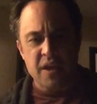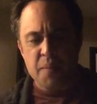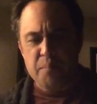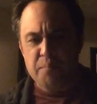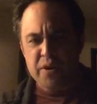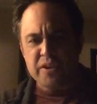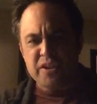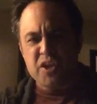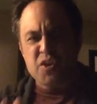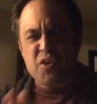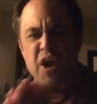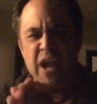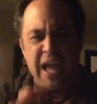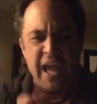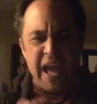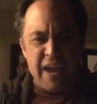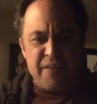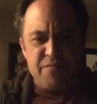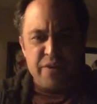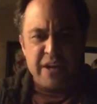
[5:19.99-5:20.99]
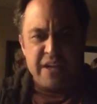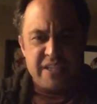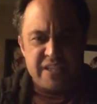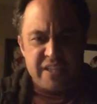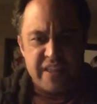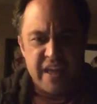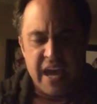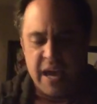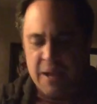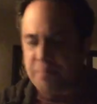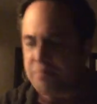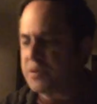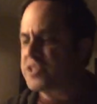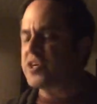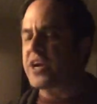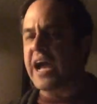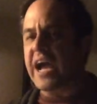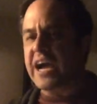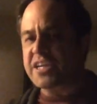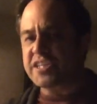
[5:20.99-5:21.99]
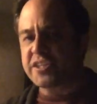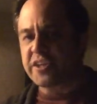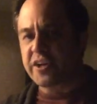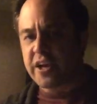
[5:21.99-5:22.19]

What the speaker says: Put your effort into that. Put your action,